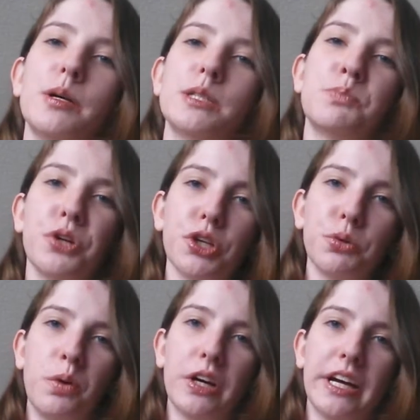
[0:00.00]
spoiler
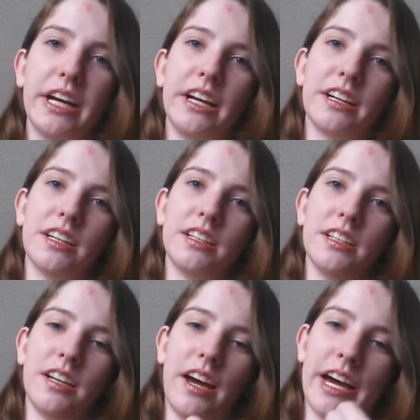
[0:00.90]
warning,
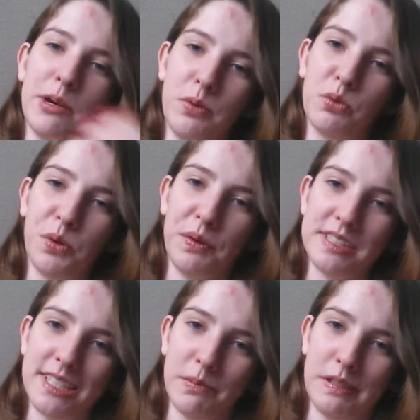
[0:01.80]
I will
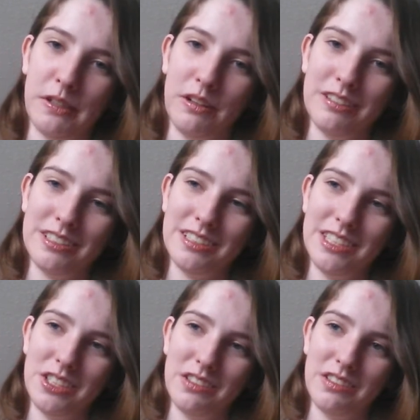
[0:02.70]
ruin some of y'all's